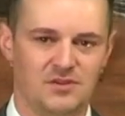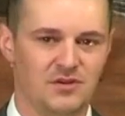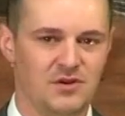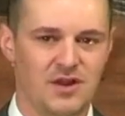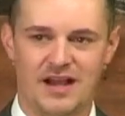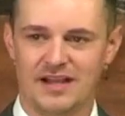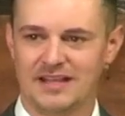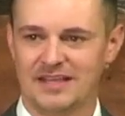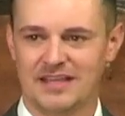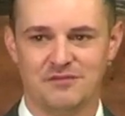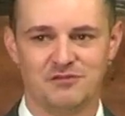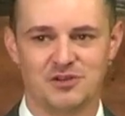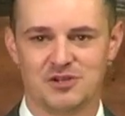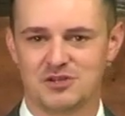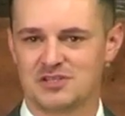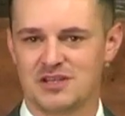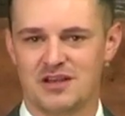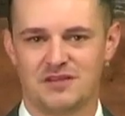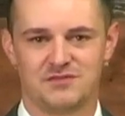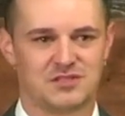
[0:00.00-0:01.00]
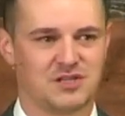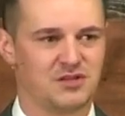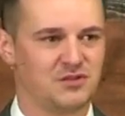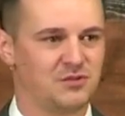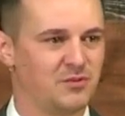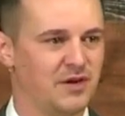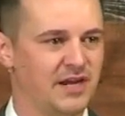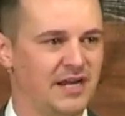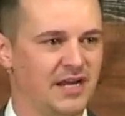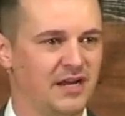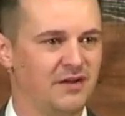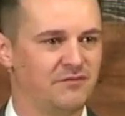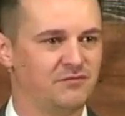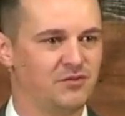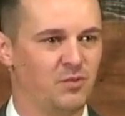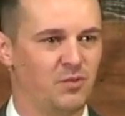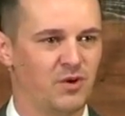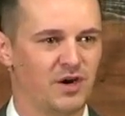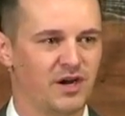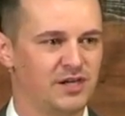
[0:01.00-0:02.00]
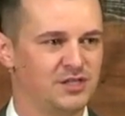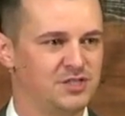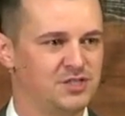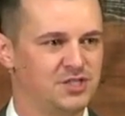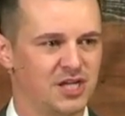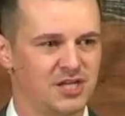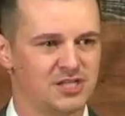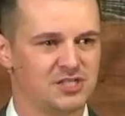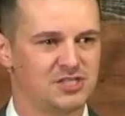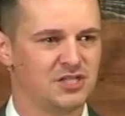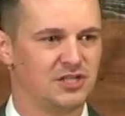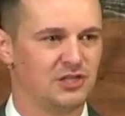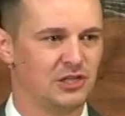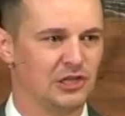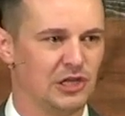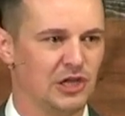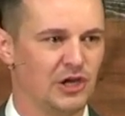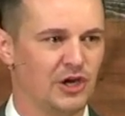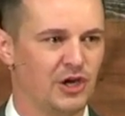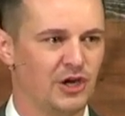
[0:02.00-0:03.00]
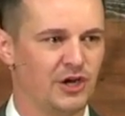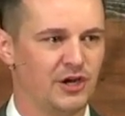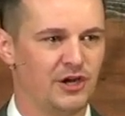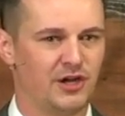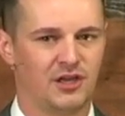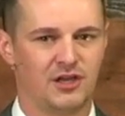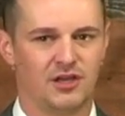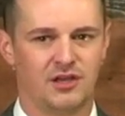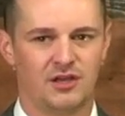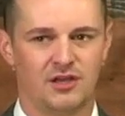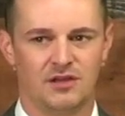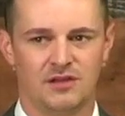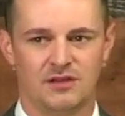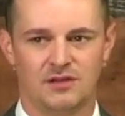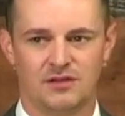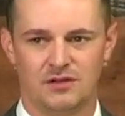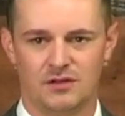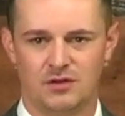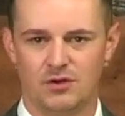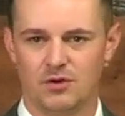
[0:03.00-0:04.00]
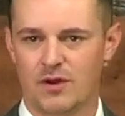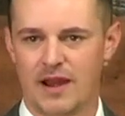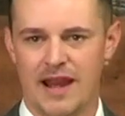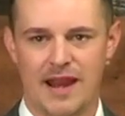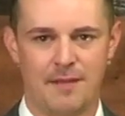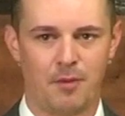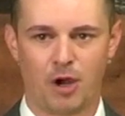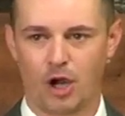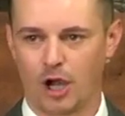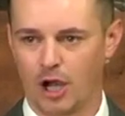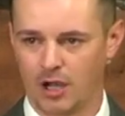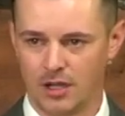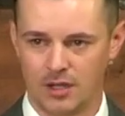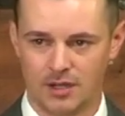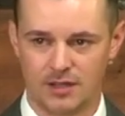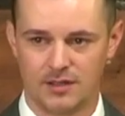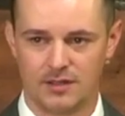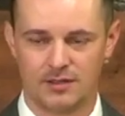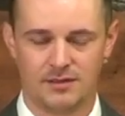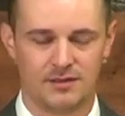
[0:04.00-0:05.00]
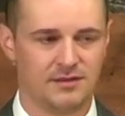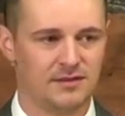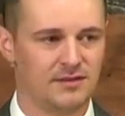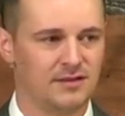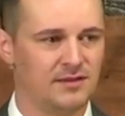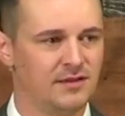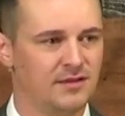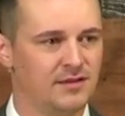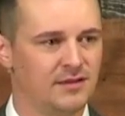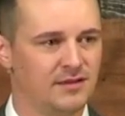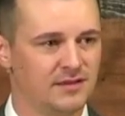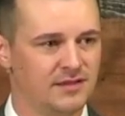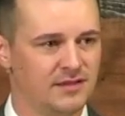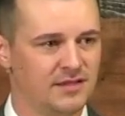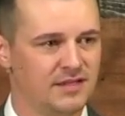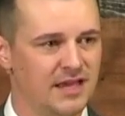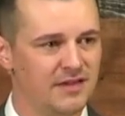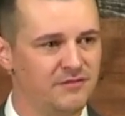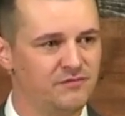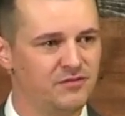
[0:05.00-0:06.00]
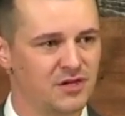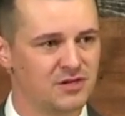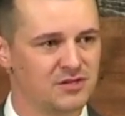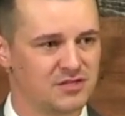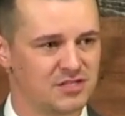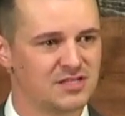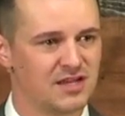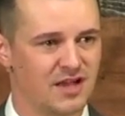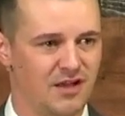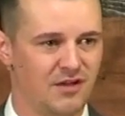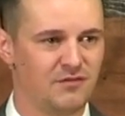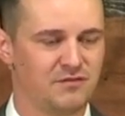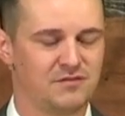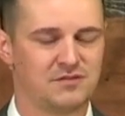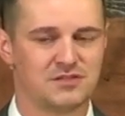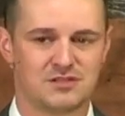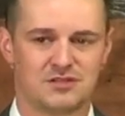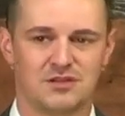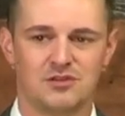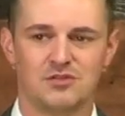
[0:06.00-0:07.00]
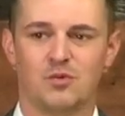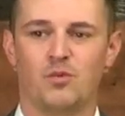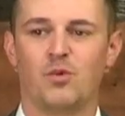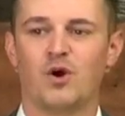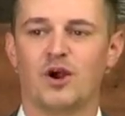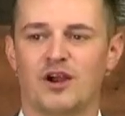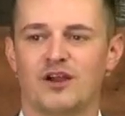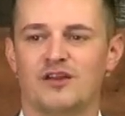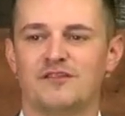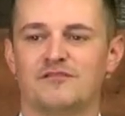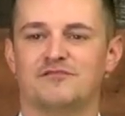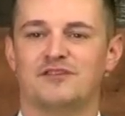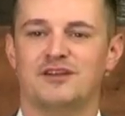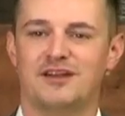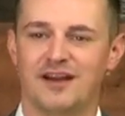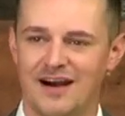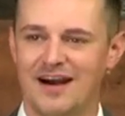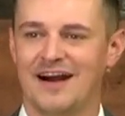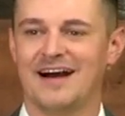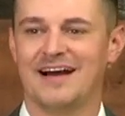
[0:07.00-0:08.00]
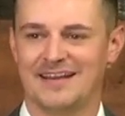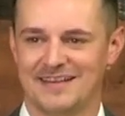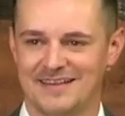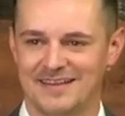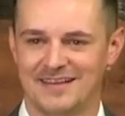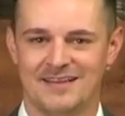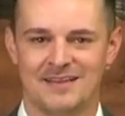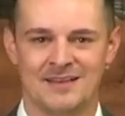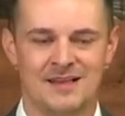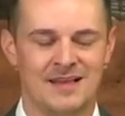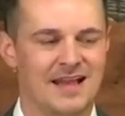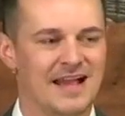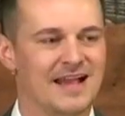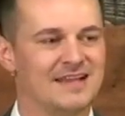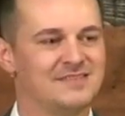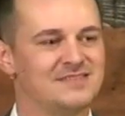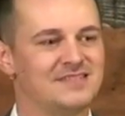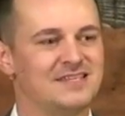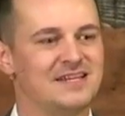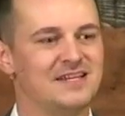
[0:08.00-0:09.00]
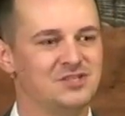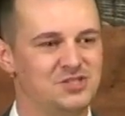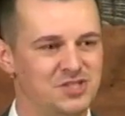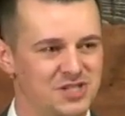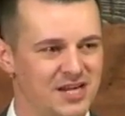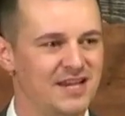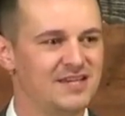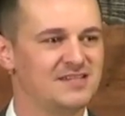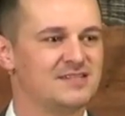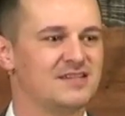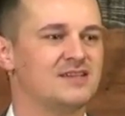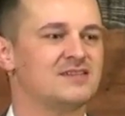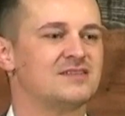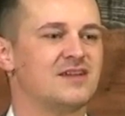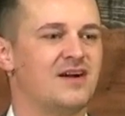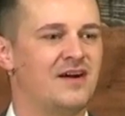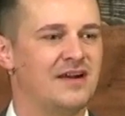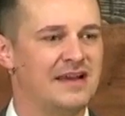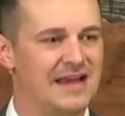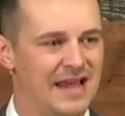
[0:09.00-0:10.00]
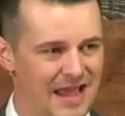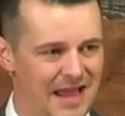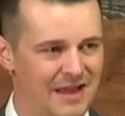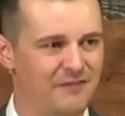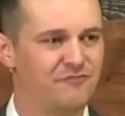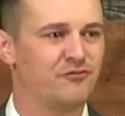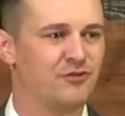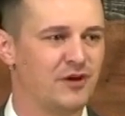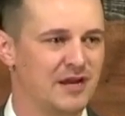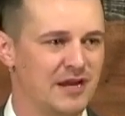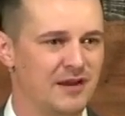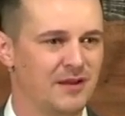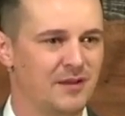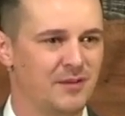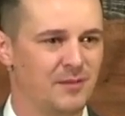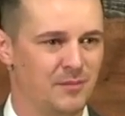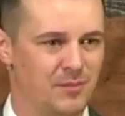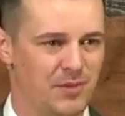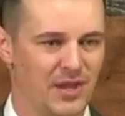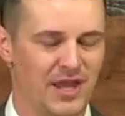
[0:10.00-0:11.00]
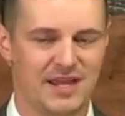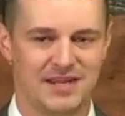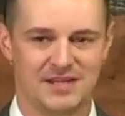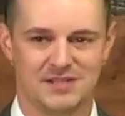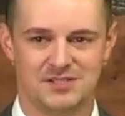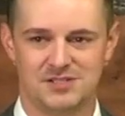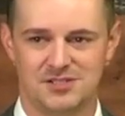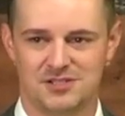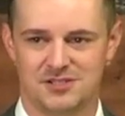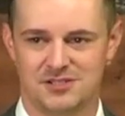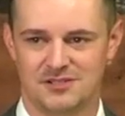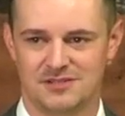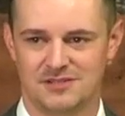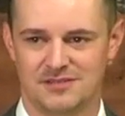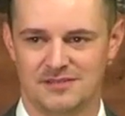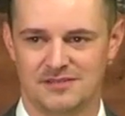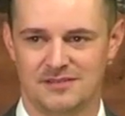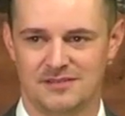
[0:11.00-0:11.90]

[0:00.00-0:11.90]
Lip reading: Do not give yourselves to the reading of the word just to learn grammar. Give yourselves to the Word of God and see Jesus on every page.